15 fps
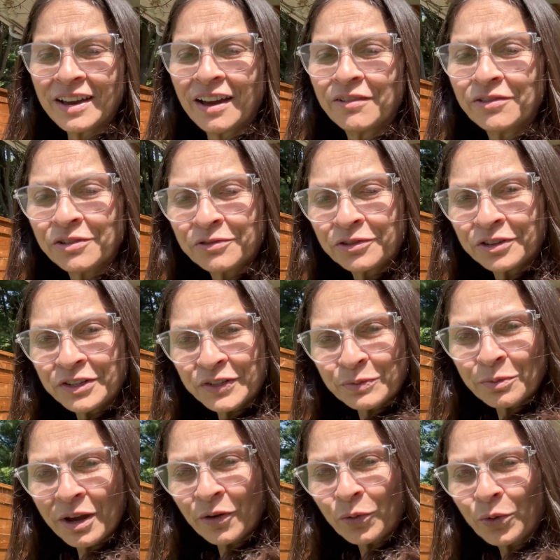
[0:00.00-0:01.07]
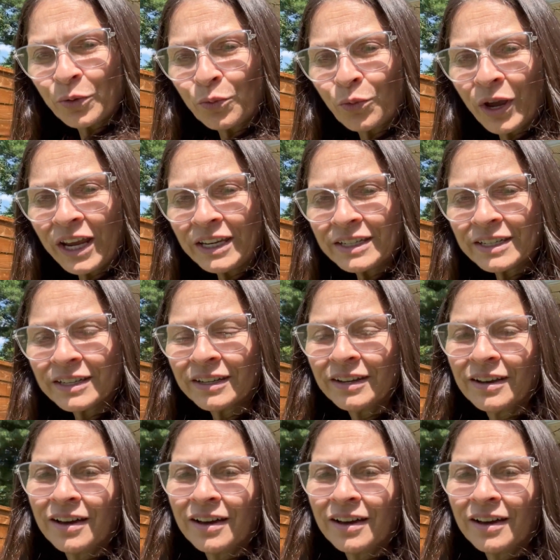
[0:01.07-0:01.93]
I've reversed my own weight.